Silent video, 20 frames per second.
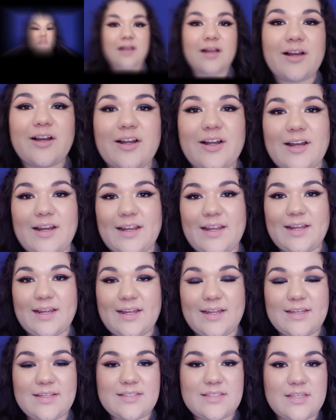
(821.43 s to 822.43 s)
Alright
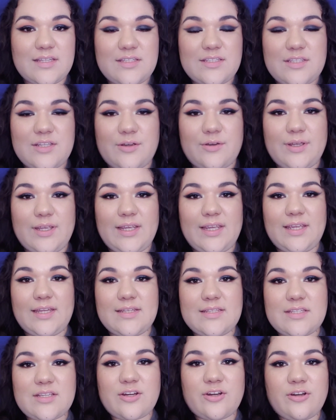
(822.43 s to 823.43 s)
guys, so it
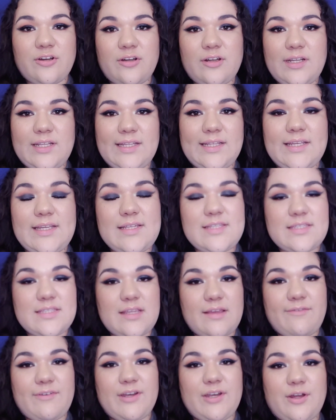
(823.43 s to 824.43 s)
is currently
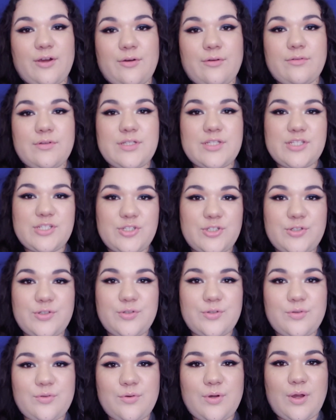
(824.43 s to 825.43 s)

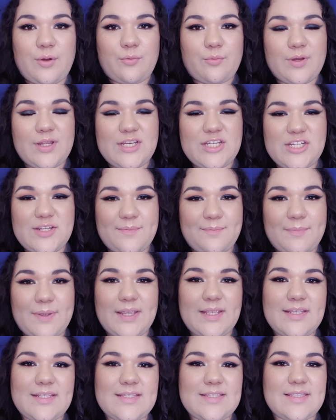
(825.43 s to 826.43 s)
7:02, which
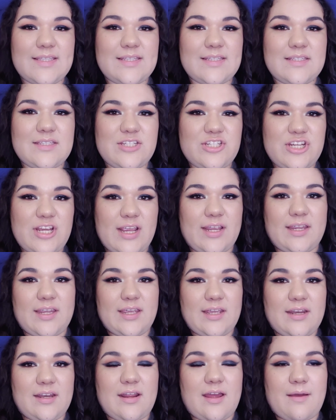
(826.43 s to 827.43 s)
makes this
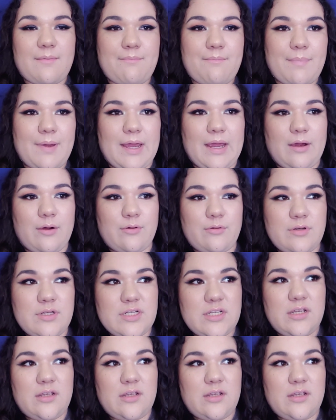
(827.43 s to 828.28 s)
check-in about